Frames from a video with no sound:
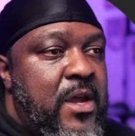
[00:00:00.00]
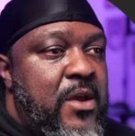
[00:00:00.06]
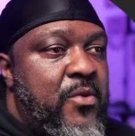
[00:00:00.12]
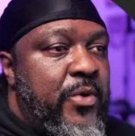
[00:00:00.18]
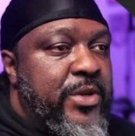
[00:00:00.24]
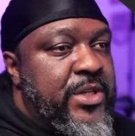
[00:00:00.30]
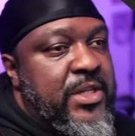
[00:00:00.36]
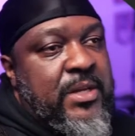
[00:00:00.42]

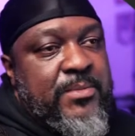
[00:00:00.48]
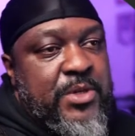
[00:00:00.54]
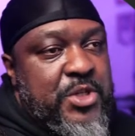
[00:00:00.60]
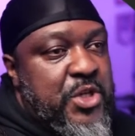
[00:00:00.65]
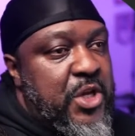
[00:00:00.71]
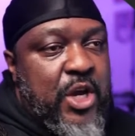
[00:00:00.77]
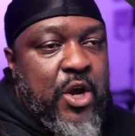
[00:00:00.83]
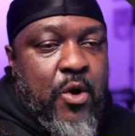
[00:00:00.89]
which is, I'm
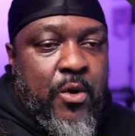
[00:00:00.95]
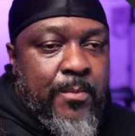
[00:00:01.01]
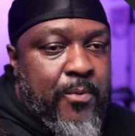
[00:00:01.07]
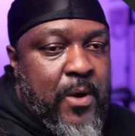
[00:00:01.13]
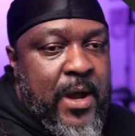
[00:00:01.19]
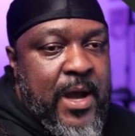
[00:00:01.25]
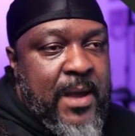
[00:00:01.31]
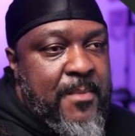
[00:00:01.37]
just going to go with
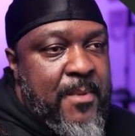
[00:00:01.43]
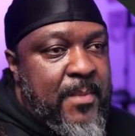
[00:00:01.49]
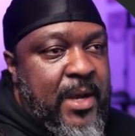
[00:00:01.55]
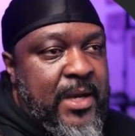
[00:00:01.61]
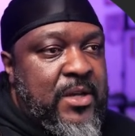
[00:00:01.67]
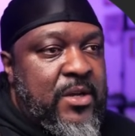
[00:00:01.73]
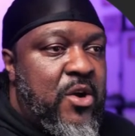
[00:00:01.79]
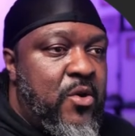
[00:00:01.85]
prime. I'm
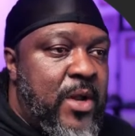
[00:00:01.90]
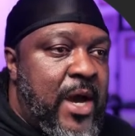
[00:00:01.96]
not going to go with